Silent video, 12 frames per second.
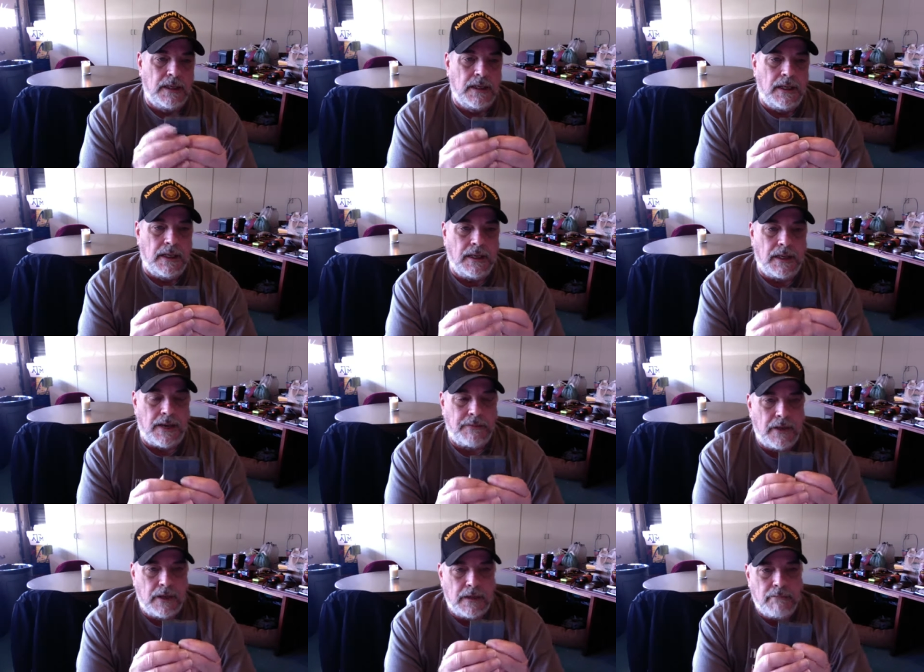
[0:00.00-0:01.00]
And I've
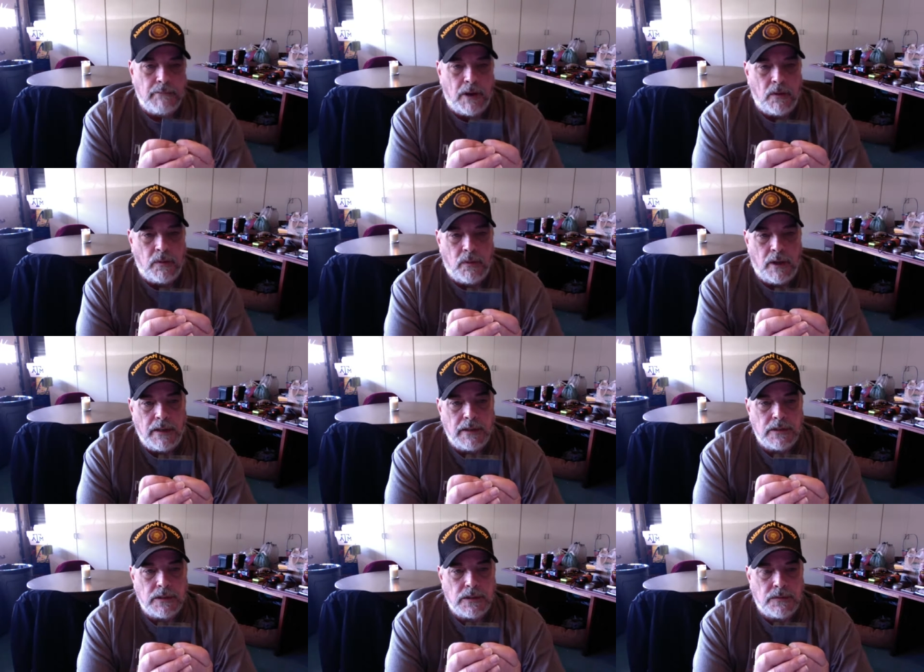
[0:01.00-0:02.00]
done it both
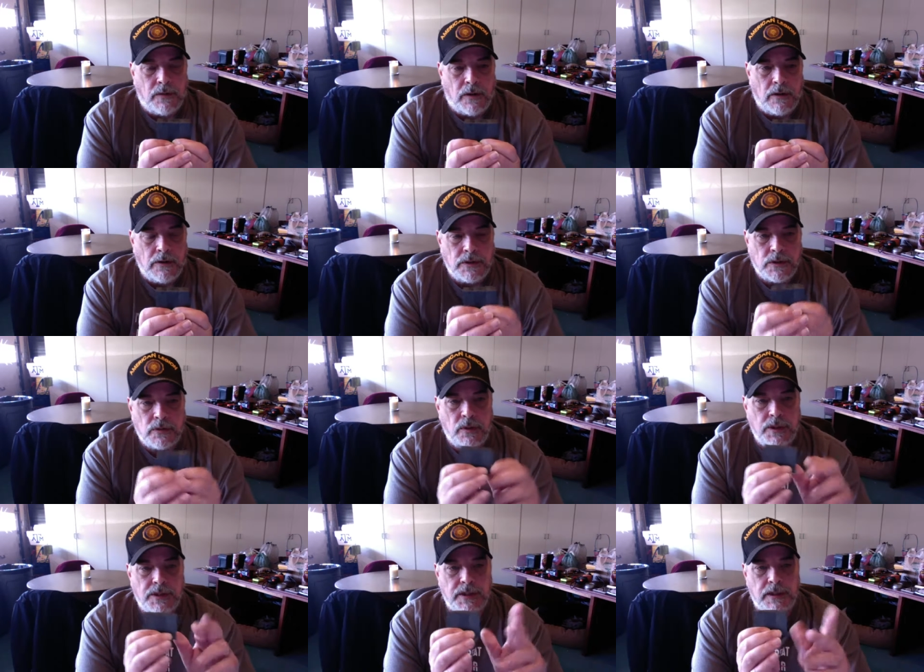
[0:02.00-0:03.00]
ways, as far as
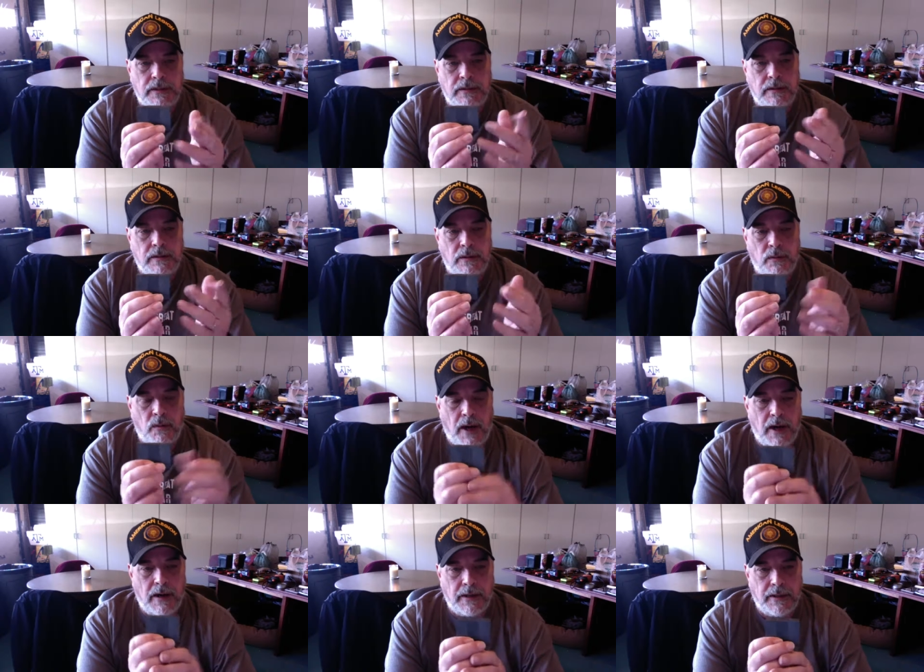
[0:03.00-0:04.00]
twisting the
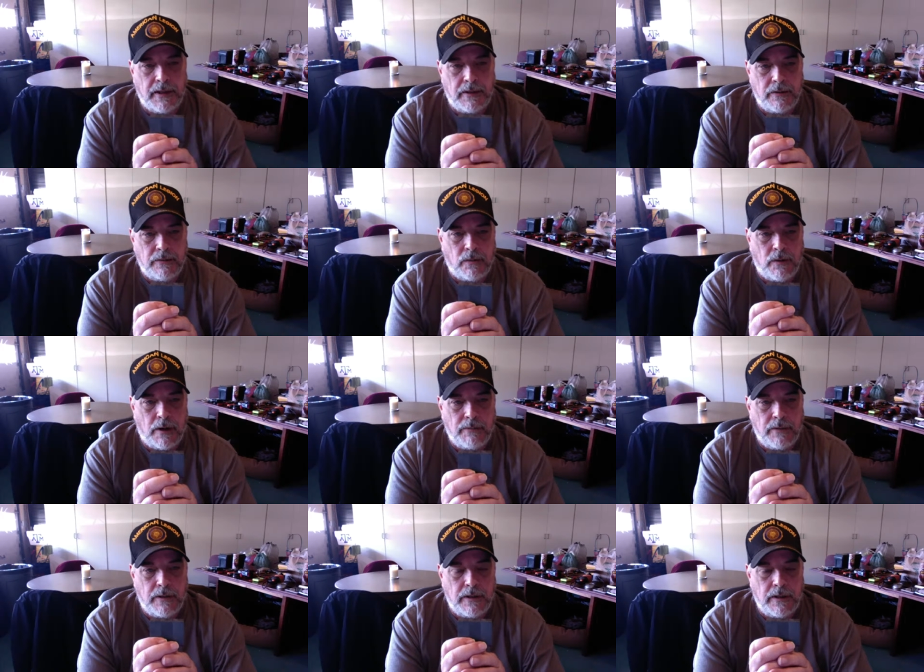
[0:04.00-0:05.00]
wire together before I
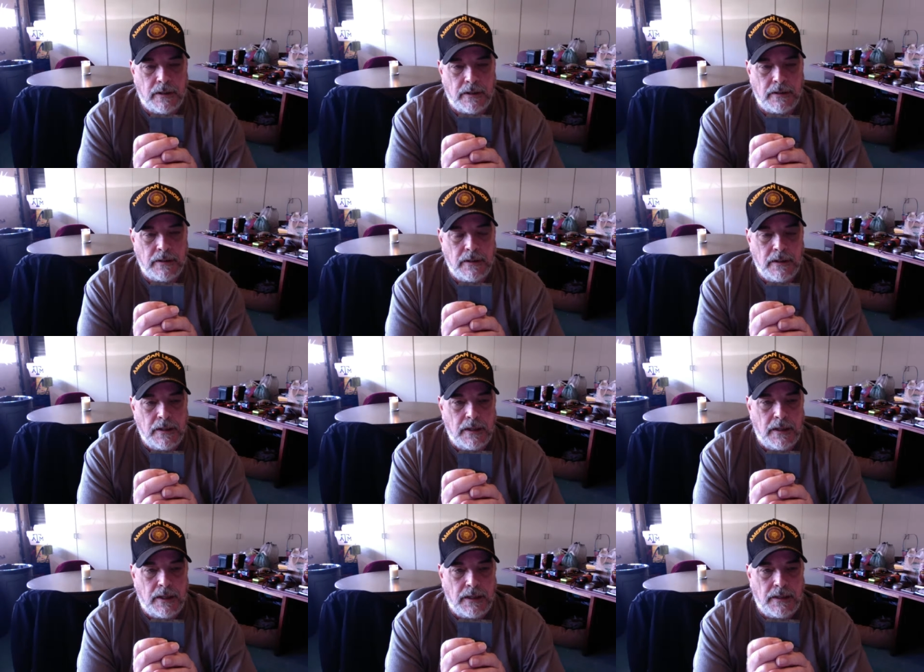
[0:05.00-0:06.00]
put it on,
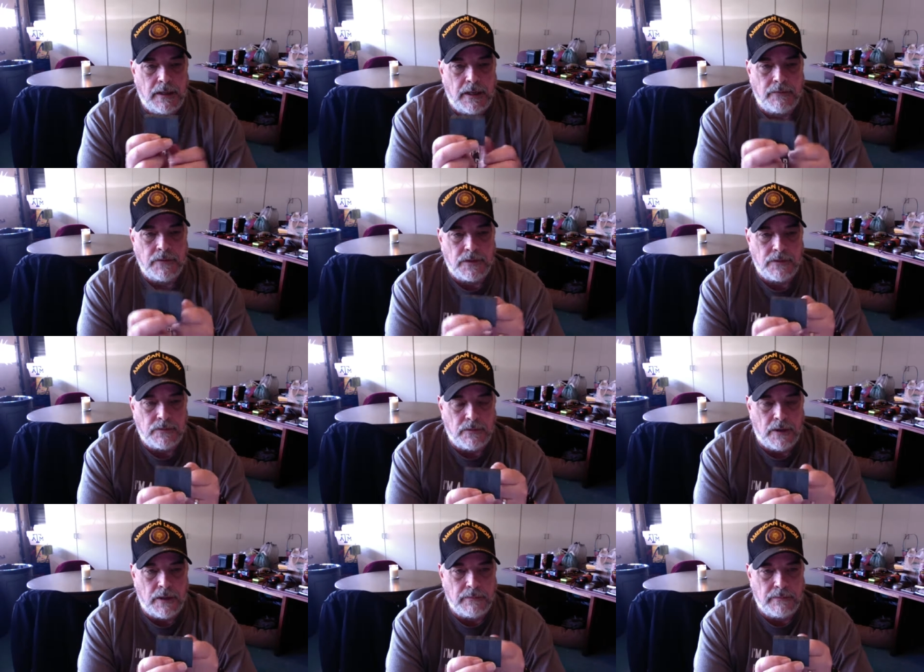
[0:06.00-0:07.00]
and then I've just
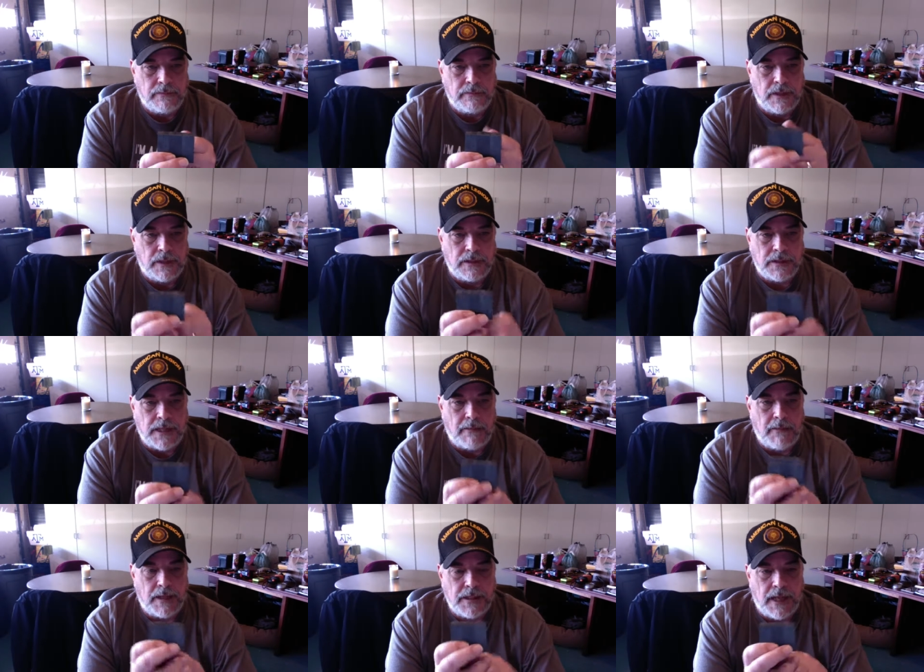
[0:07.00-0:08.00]
run them
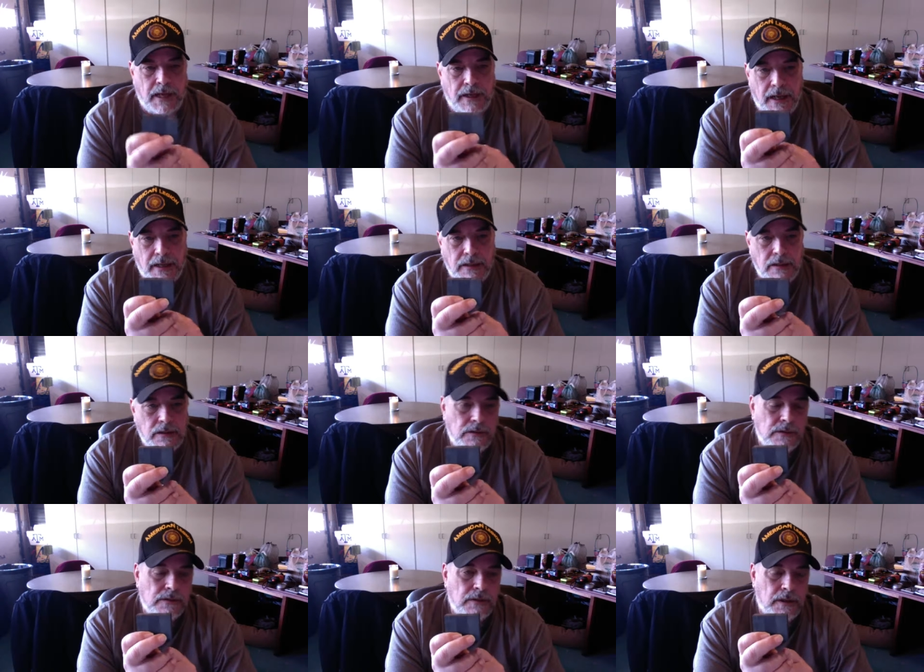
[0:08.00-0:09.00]
side by side. And I
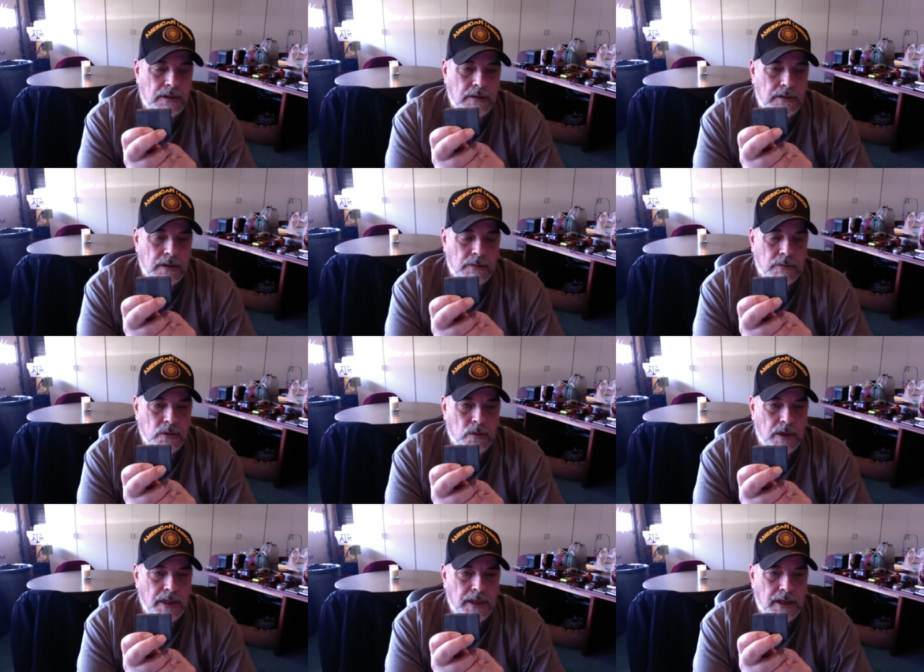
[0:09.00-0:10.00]
use number
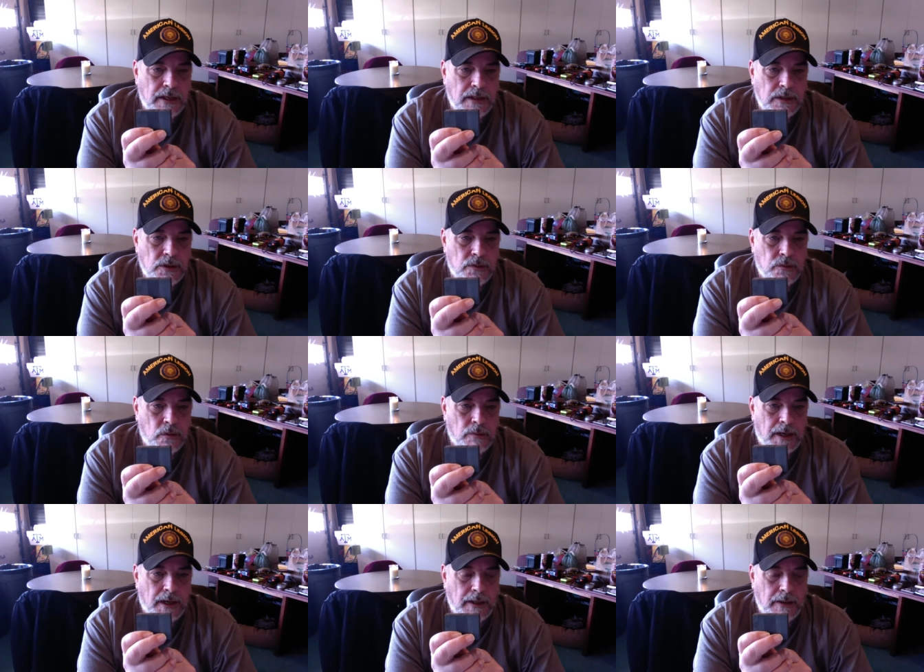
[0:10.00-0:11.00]
20 gauge for
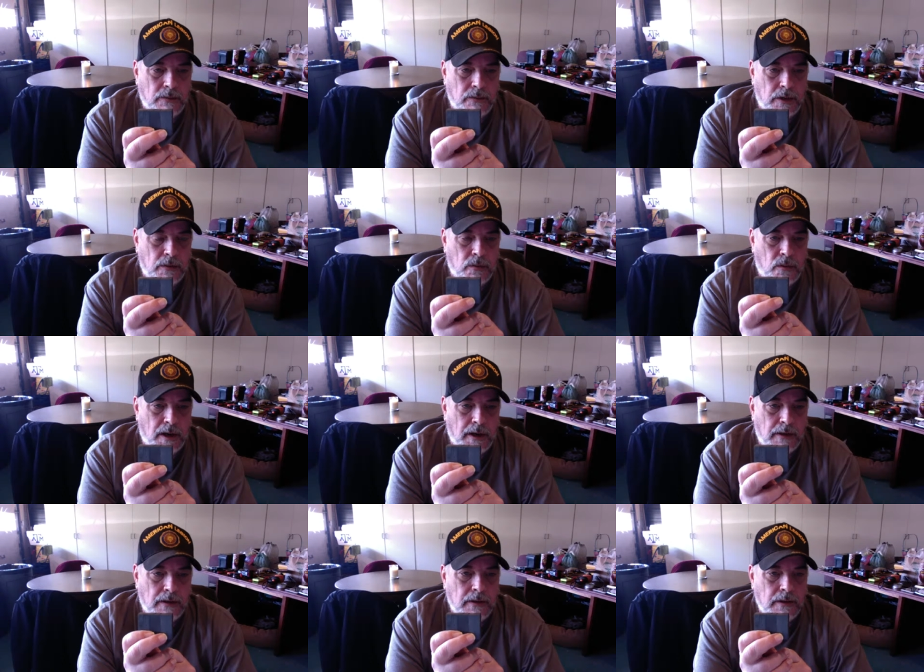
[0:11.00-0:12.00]
my run
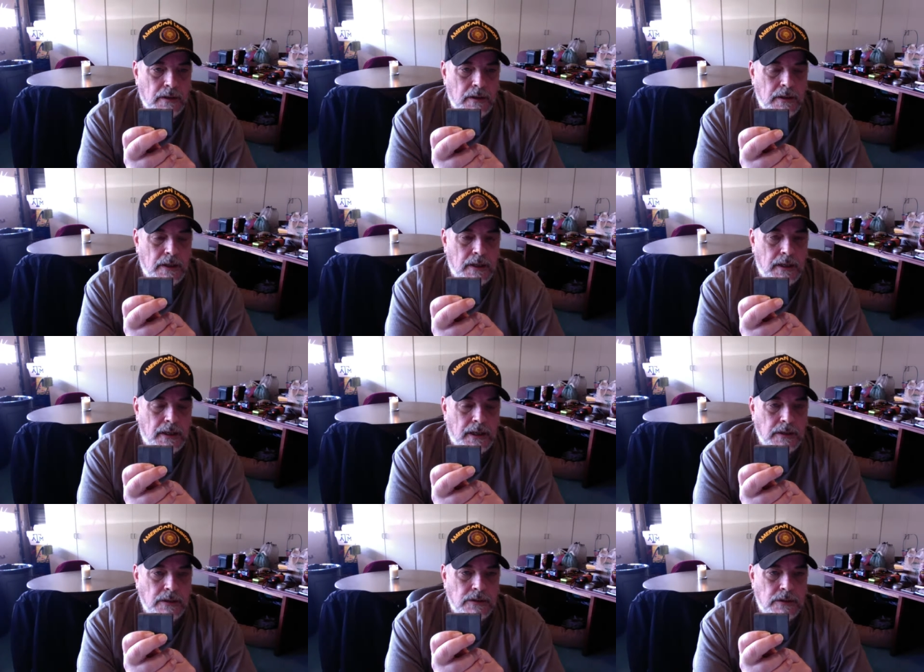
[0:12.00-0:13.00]
wire, and
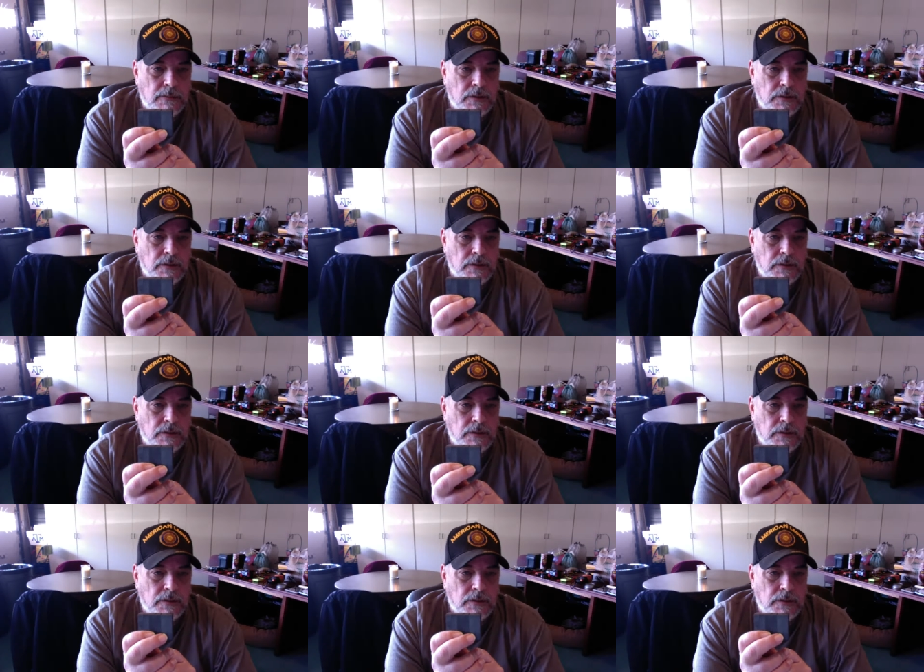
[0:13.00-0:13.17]
I use number